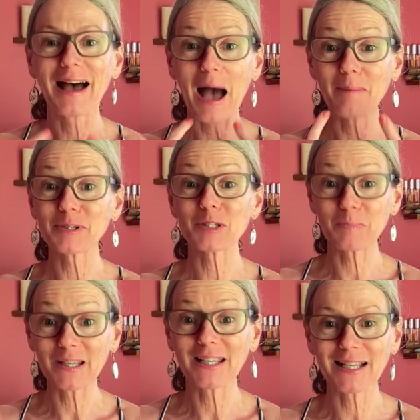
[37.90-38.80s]
am I
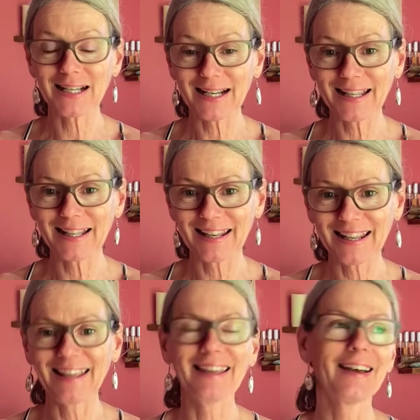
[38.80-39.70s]
speaking
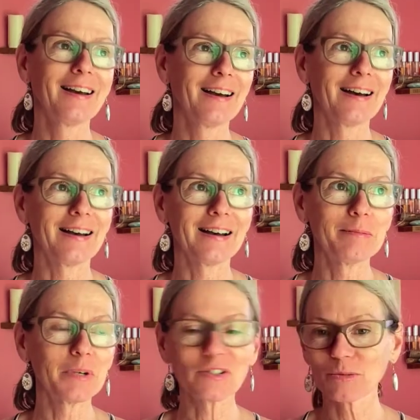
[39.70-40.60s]
clearly? Um,
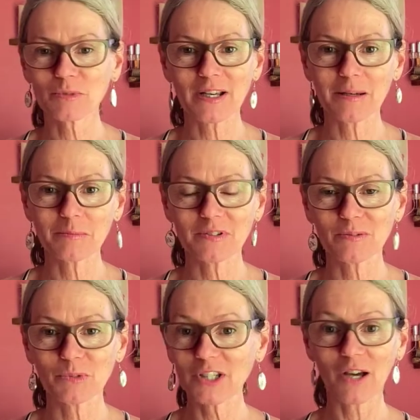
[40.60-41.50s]
and sometimes
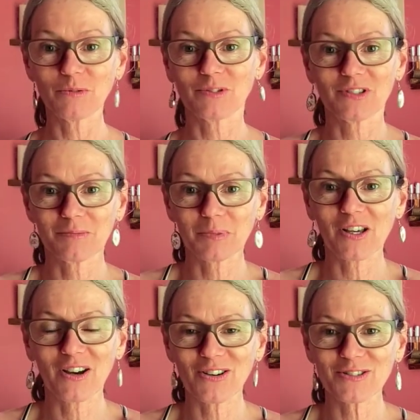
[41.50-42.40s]
we don't,
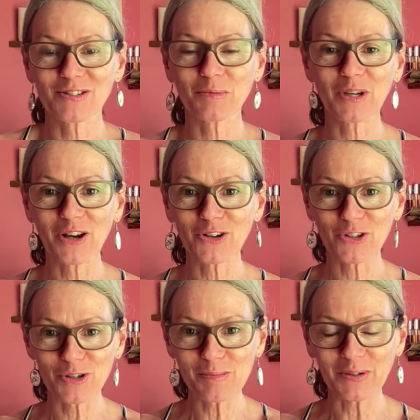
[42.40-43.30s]
because we are
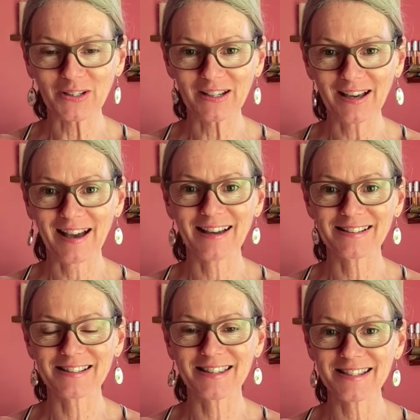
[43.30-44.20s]
human,
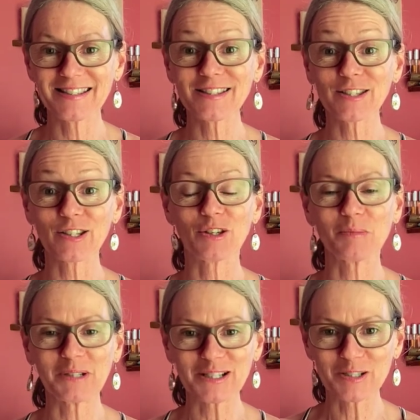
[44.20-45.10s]
and this is the
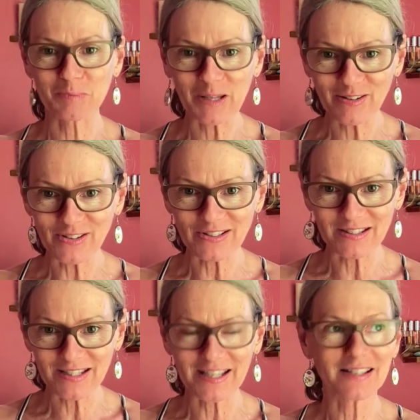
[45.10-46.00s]
human experience.
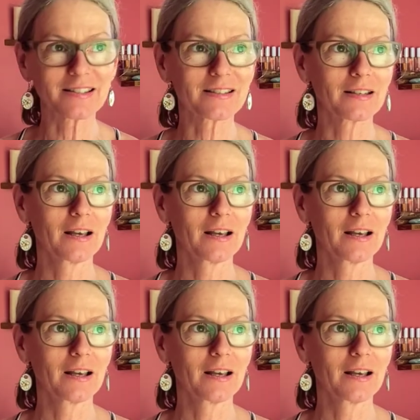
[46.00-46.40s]
It's